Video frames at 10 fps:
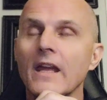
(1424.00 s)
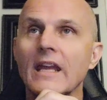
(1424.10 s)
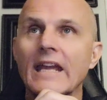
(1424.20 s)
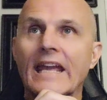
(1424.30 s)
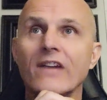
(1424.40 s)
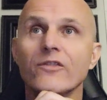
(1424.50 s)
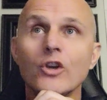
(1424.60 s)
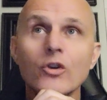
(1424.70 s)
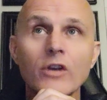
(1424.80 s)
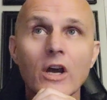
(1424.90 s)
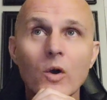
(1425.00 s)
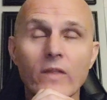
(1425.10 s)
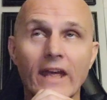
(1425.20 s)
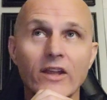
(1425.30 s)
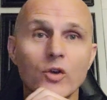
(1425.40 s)
If you know
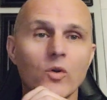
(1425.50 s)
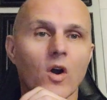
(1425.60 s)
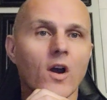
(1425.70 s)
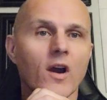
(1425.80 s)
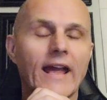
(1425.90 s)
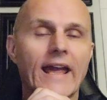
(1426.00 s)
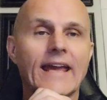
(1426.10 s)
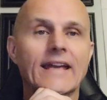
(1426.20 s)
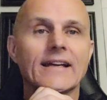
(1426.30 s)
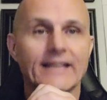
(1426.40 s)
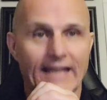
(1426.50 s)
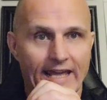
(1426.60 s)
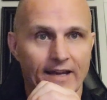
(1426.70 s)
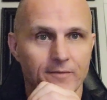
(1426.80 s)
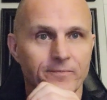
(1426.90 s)
that you are a
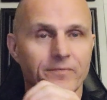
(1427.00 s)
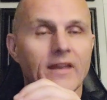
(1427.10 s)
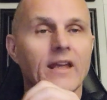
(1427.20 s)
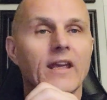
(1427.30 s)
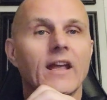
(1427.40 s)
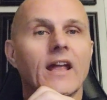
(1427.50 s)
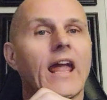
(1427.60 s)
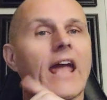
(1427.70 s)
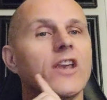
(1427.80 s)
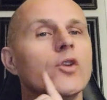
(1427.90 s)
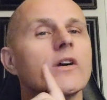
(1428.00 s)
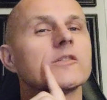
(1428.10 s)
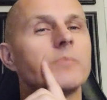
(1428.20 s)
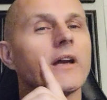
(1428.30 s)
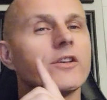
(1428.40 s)
lamb and you
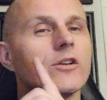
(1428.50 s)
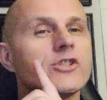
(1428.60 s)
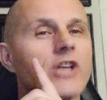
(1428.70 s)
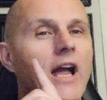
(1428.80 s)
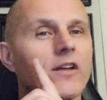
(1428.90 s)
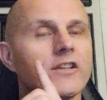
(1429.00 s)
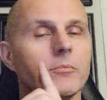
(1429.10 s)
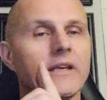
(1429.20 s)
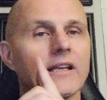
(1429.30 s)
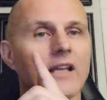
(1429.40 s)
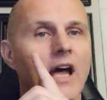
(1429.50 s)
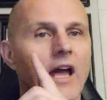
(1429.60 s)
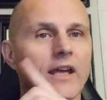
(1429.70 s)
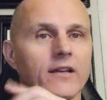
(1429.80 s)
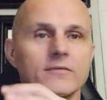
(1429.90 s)
expect your child to be a lion,